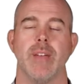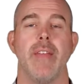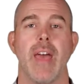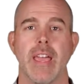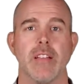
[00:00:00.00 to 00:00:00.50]

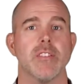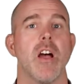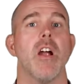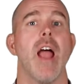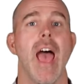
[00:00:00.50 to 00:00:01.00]
And that gets
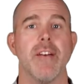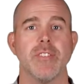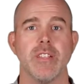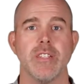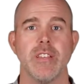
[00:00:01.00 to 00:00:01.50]
our F
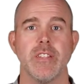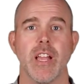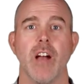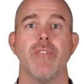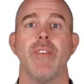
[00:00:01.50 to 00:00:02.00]

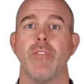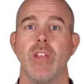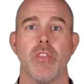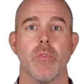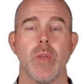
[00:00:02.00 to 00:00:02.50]
statistic of
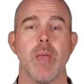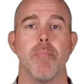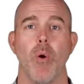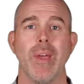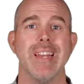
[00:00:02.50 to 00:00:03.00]

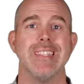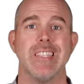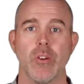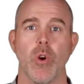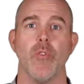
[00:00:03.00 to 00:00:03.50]

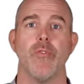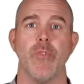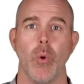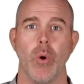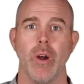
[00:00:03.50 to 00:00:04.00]

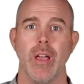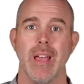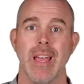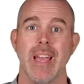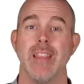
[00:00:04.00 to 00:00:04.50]
53.04.
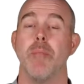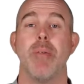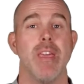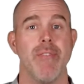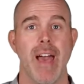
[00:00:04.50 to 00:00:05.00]
The
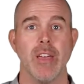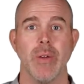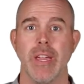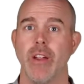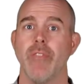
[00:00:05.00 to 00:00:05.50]
P
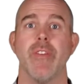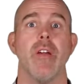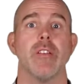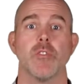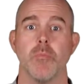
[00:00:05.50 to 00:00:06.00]
value here,
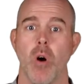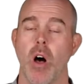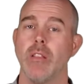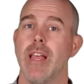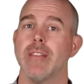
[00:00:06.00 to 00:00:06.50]
very
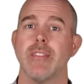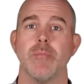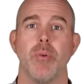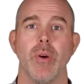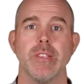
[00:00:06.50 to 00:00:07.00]
small, less
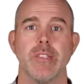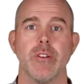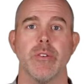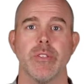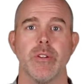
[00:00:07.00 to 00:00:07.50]
than
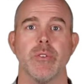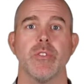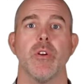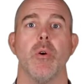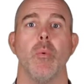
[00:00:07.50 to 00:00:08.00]

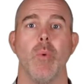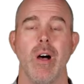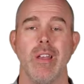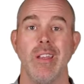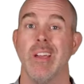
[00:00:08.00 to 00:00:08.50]

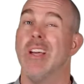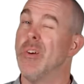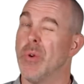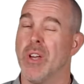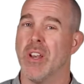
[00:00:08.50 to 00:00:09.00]
0.0001.
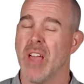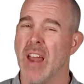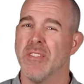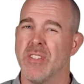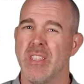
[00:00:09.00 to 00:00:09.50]
We could have
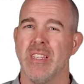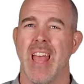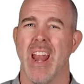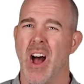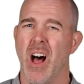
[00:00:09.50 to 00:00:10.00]
kind of seen
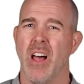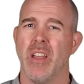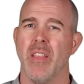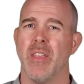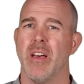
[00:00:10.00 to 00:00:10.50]
that on
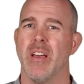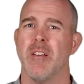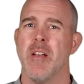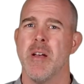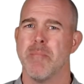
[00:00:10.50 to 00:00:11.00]

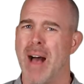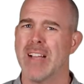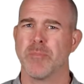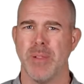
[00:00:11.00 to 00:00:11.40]
the, box